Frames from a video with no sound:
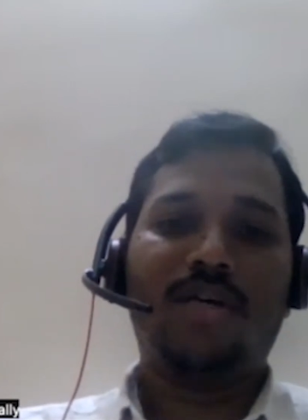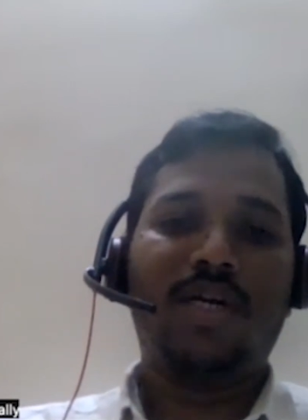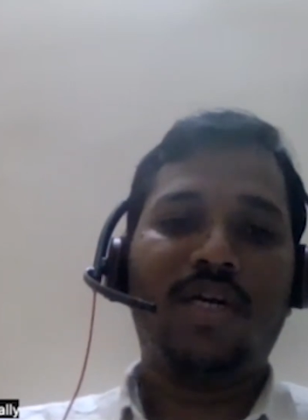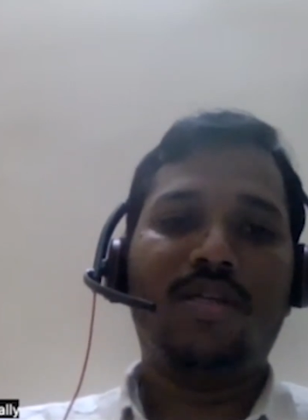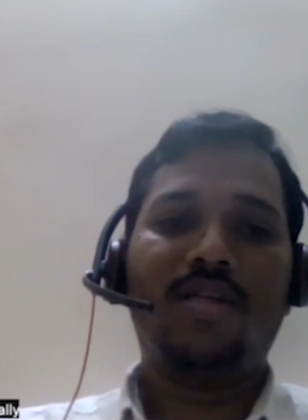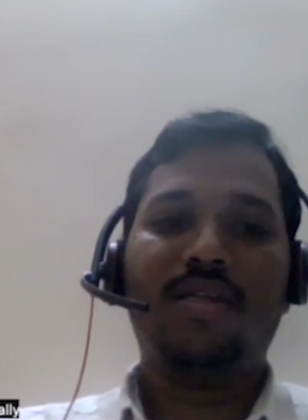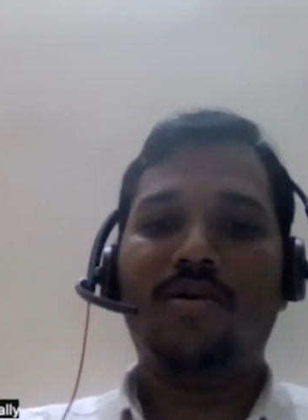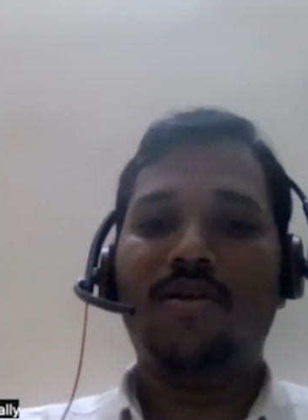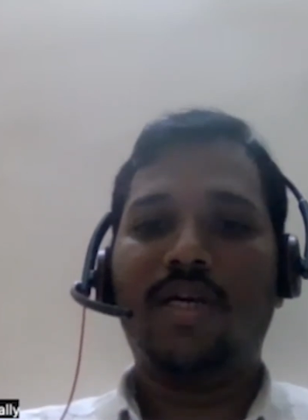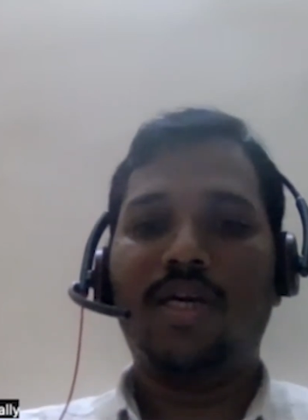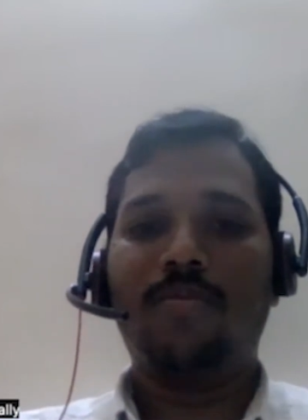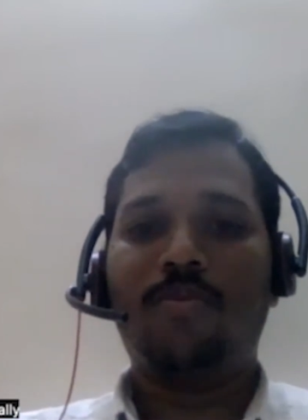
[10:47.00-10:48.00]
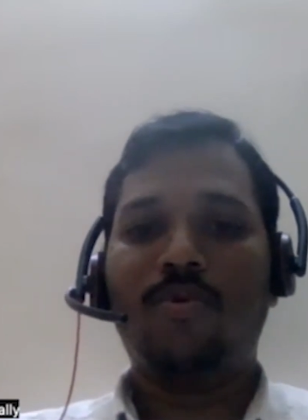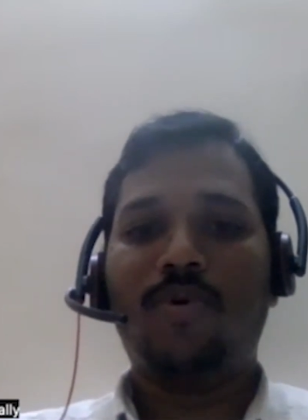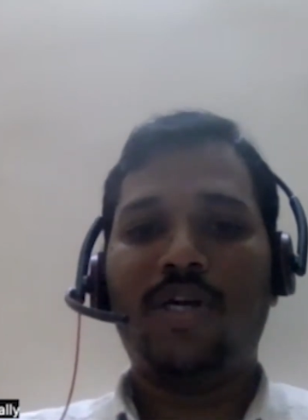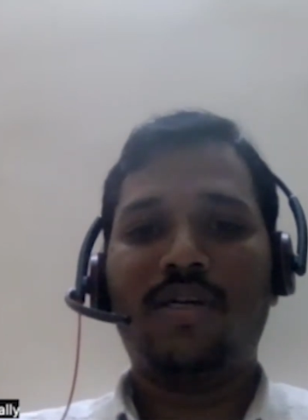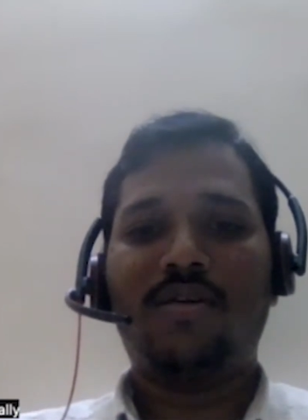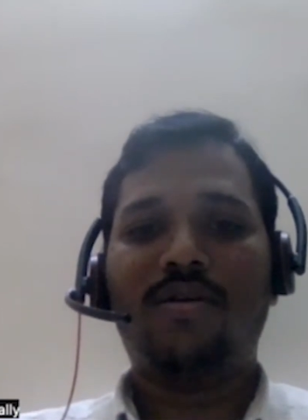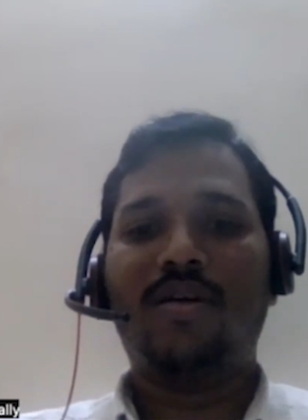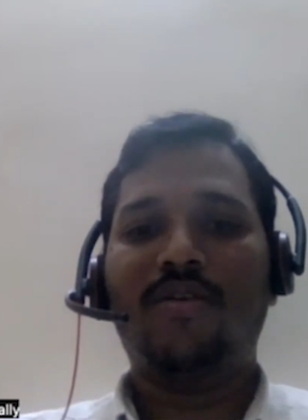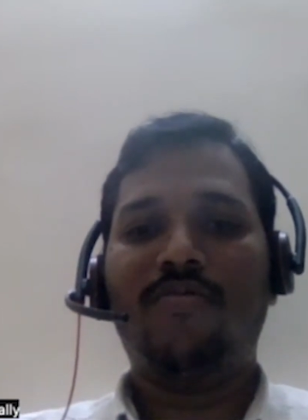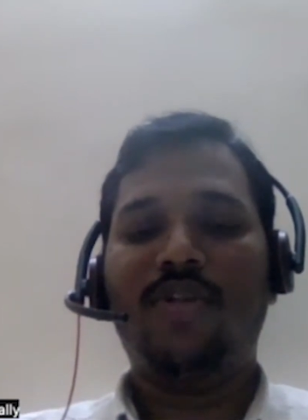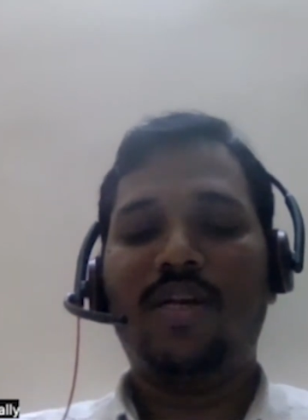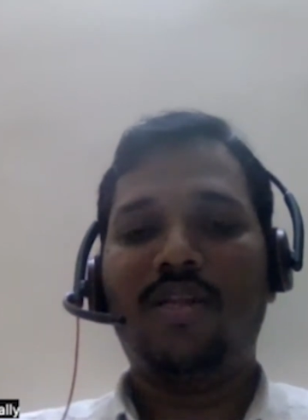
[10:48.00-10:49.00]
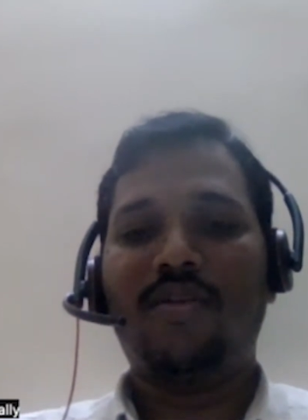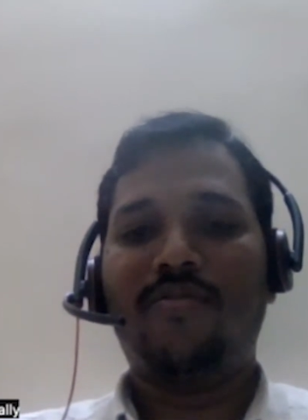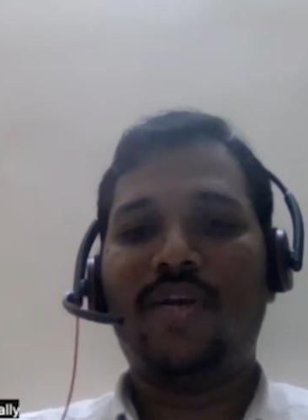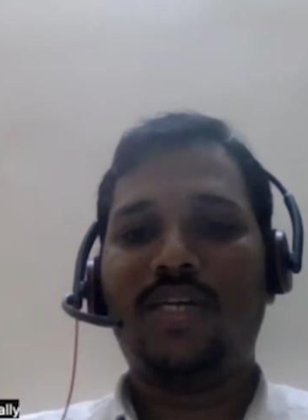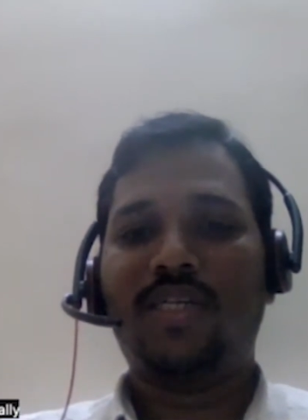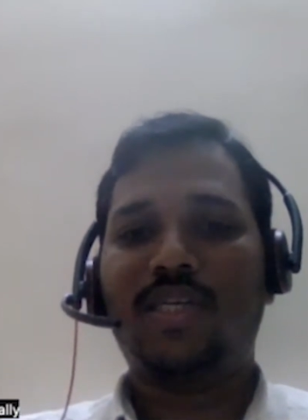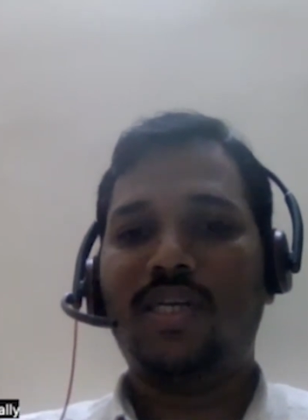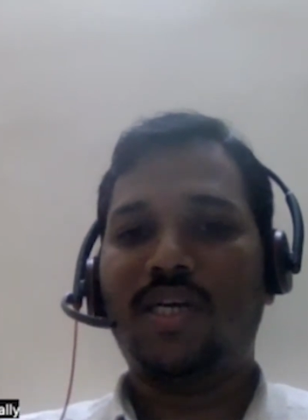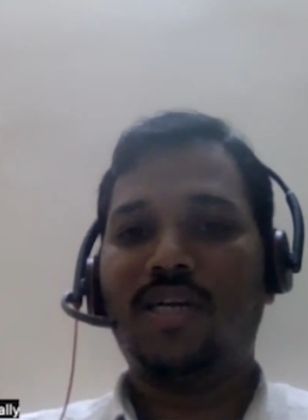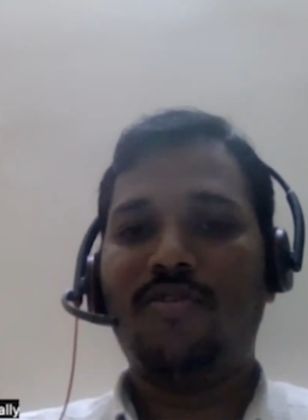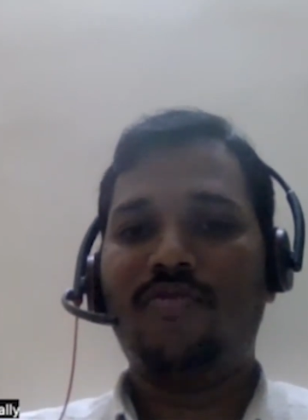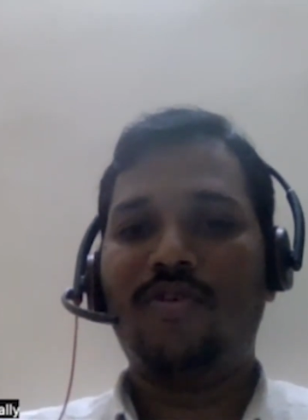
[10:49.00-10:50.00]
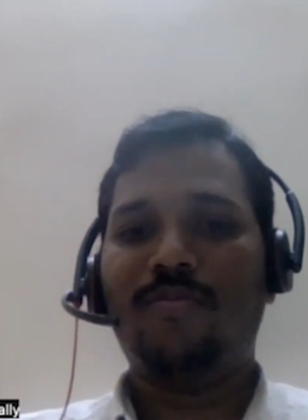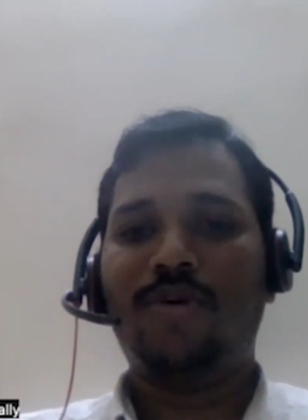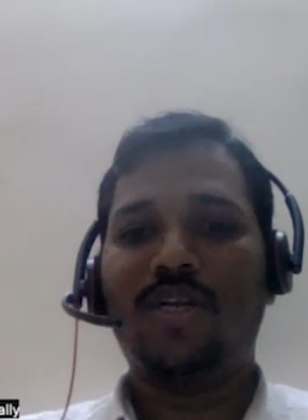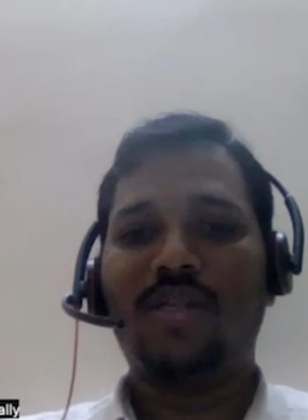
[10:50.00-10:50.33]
cases, they will keep you, like if there is a fracture neck of femur,